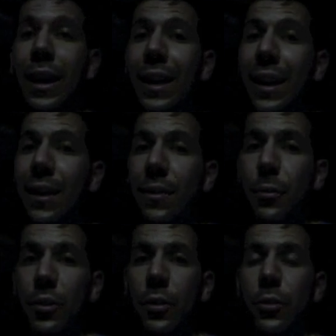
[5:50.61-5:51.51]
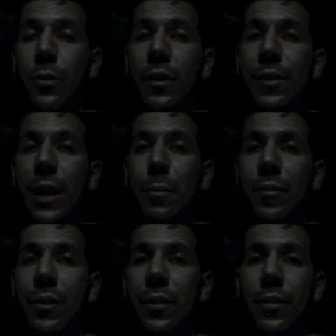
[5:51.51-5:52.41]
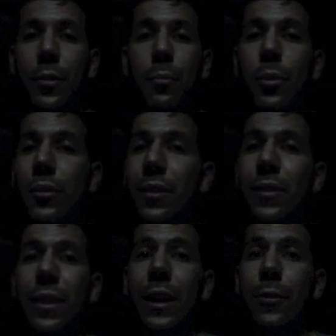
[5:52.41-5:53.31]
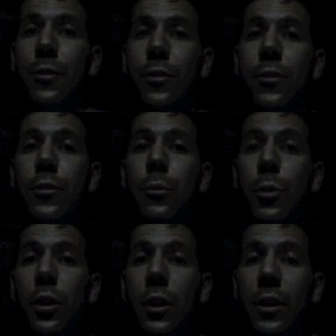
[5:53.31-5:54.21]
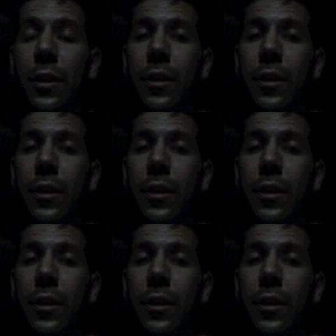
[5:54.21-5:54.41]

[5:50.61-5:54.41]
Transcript: And what they'll do on top of it is they'll put these Haitians to work.